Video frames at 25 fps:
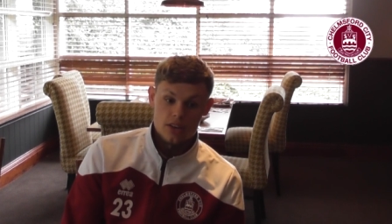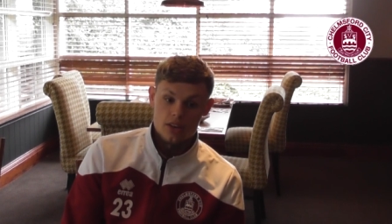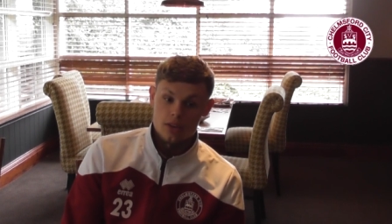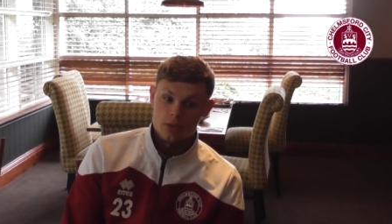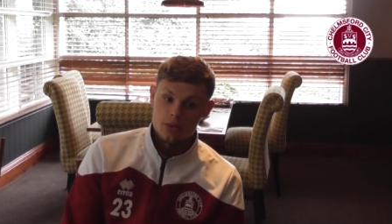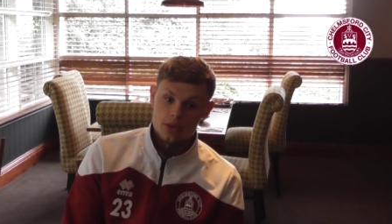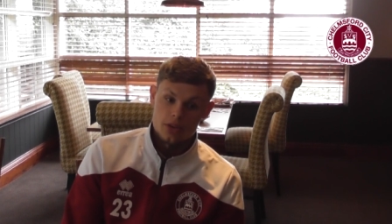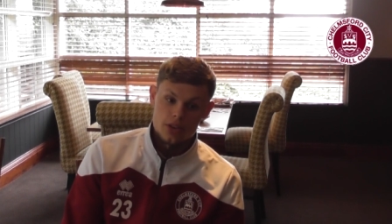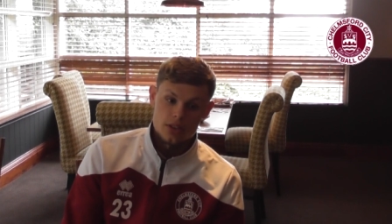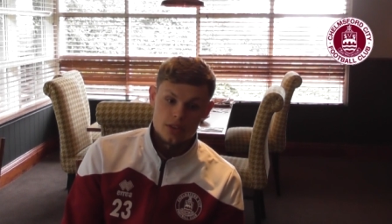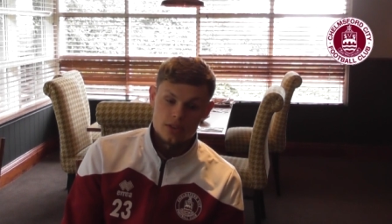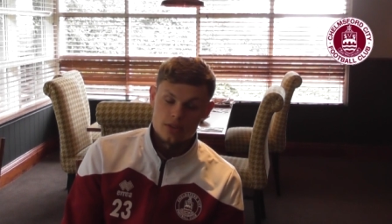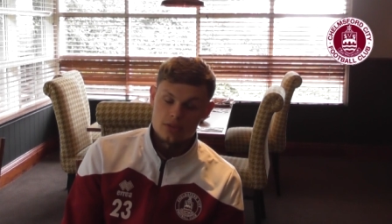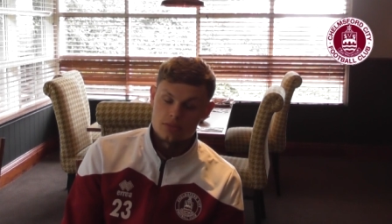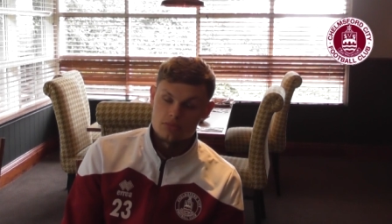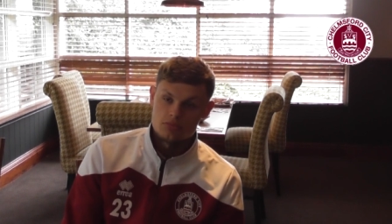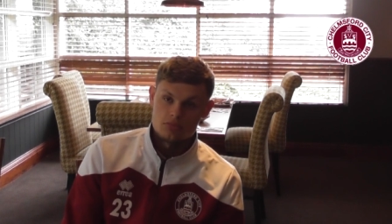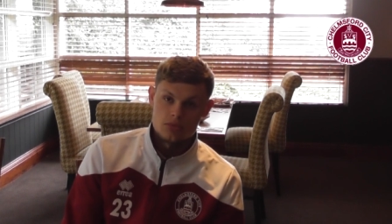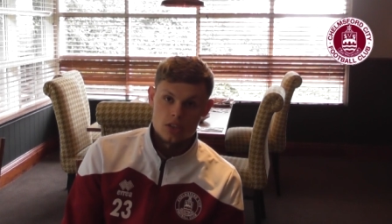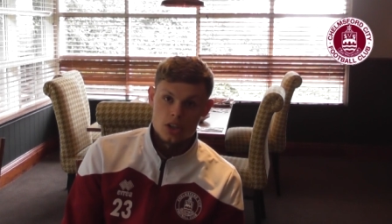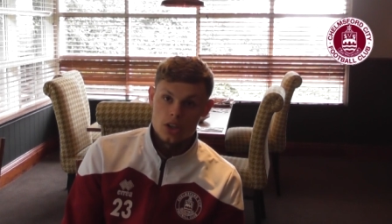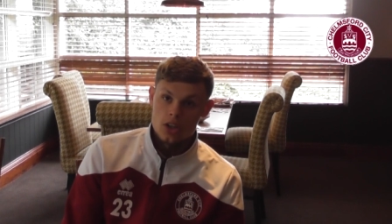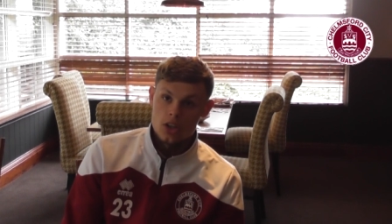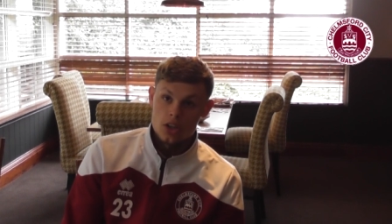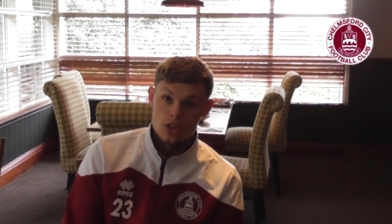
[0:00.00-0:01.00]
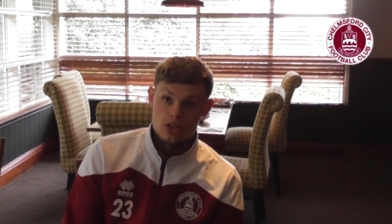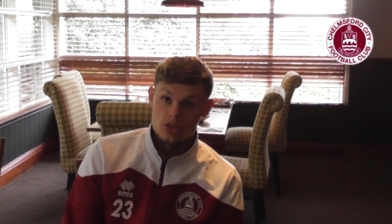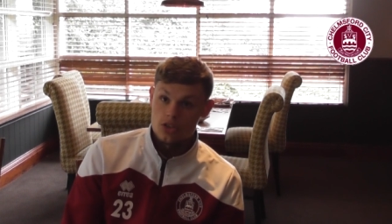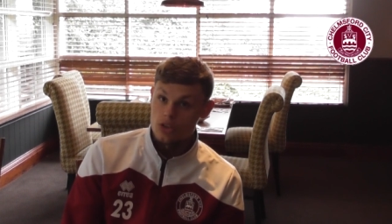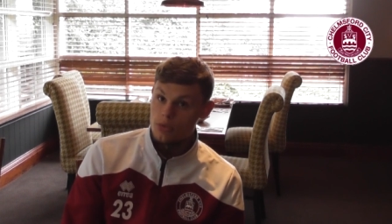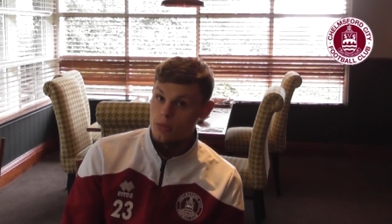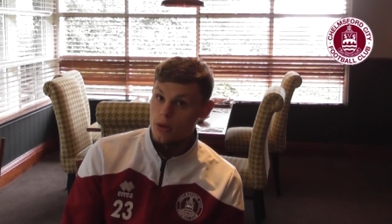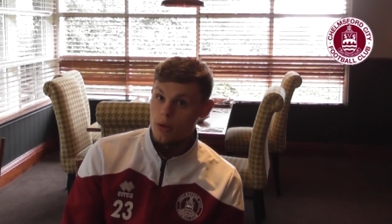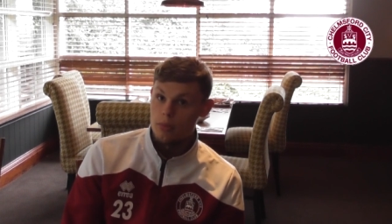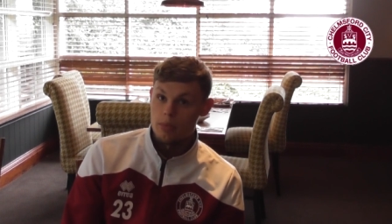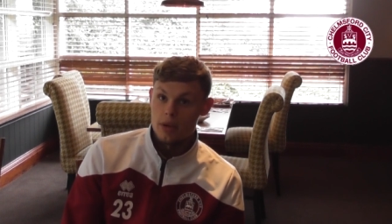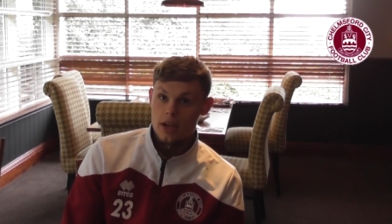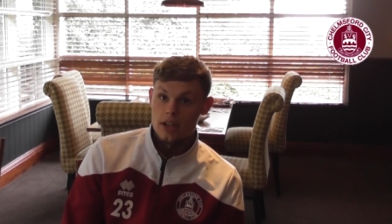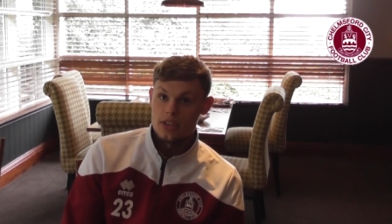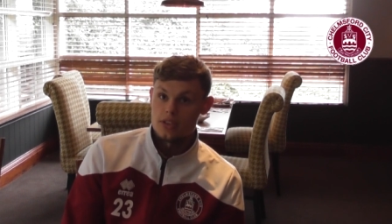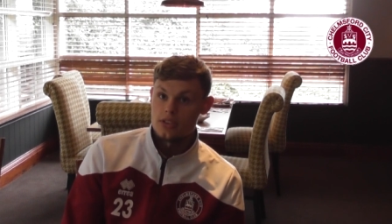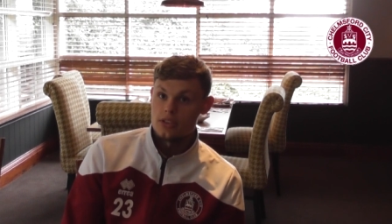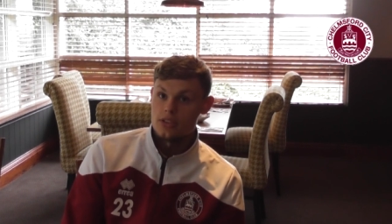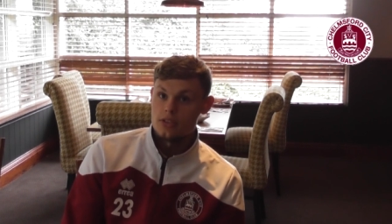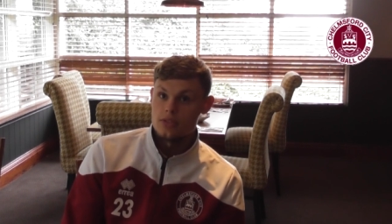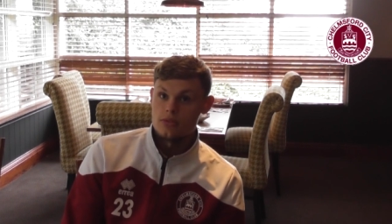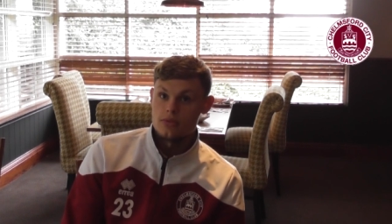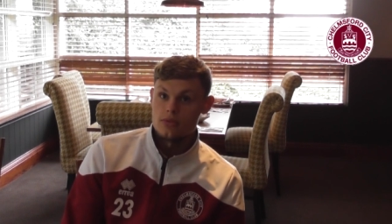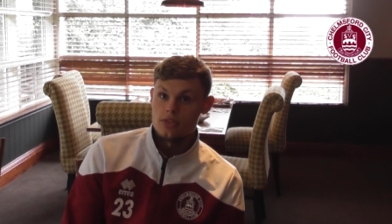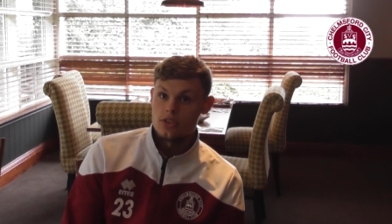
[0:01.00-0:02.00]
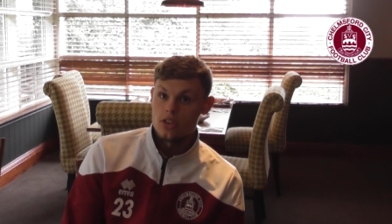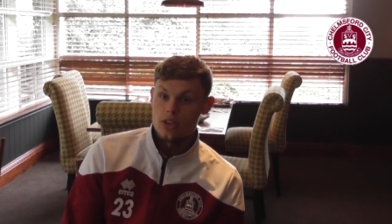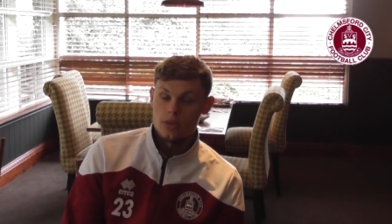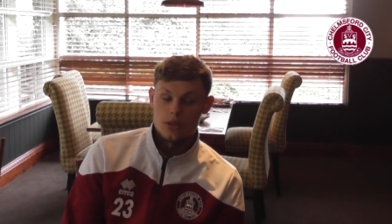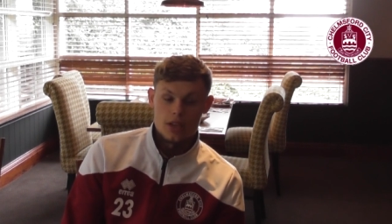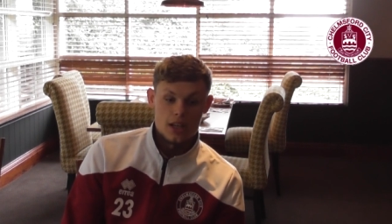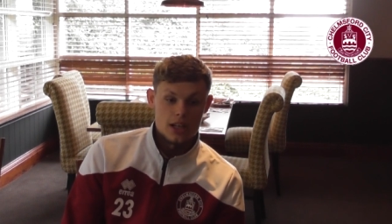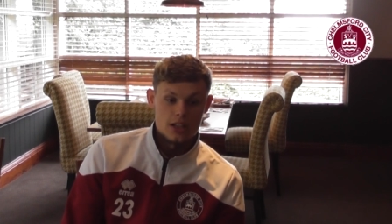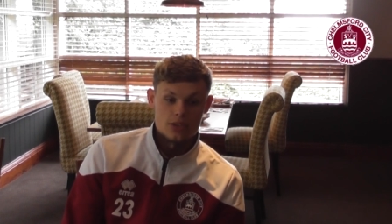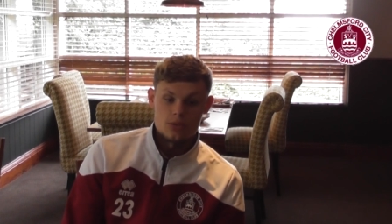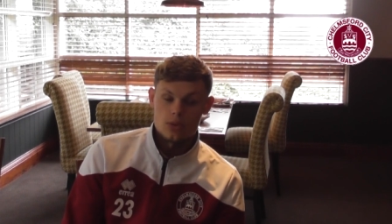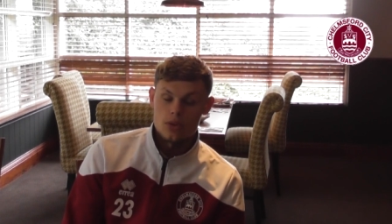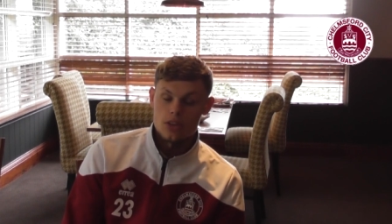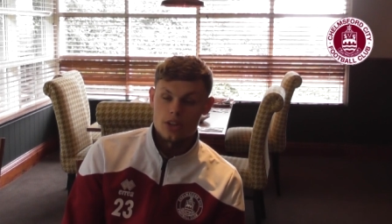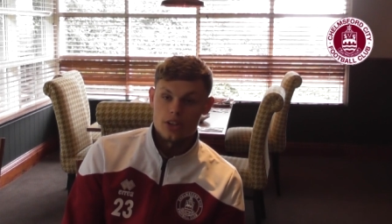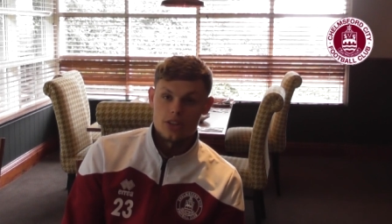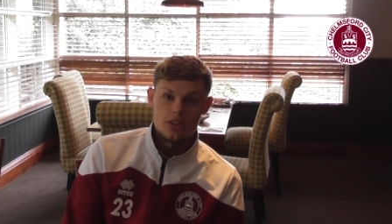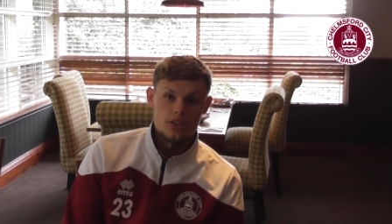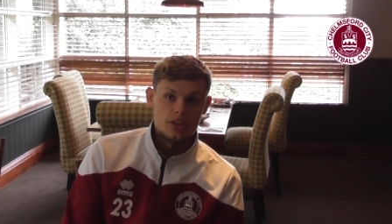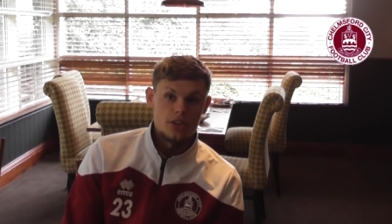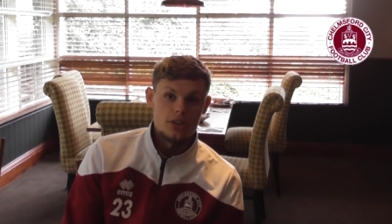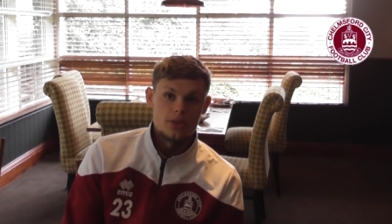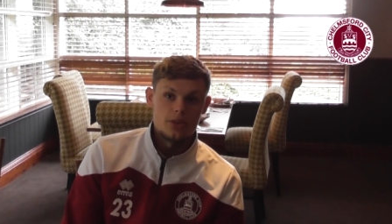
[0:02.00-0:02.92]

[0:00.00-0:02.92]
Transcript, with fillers: And I want to do my best and show lads what I can